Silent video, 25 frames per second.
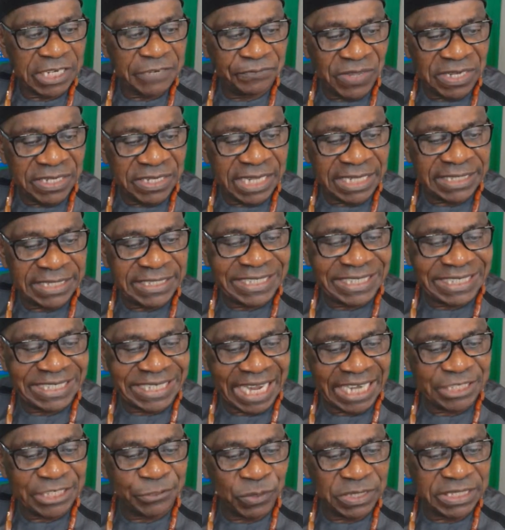defendant
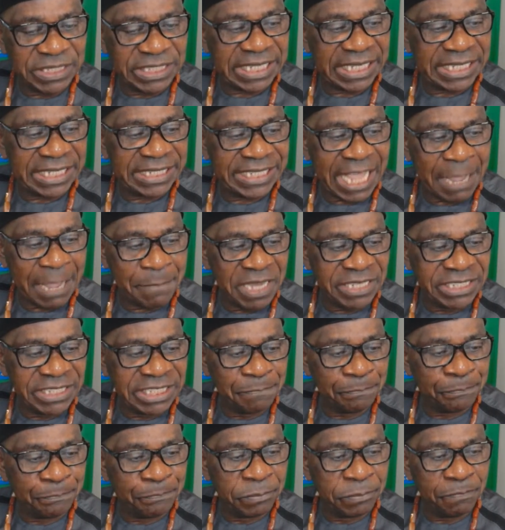charged with
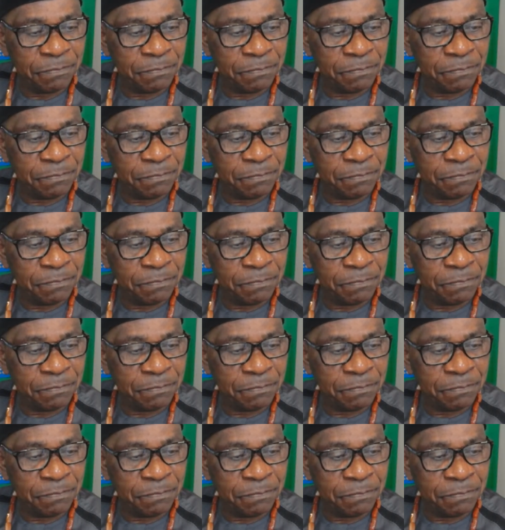damaging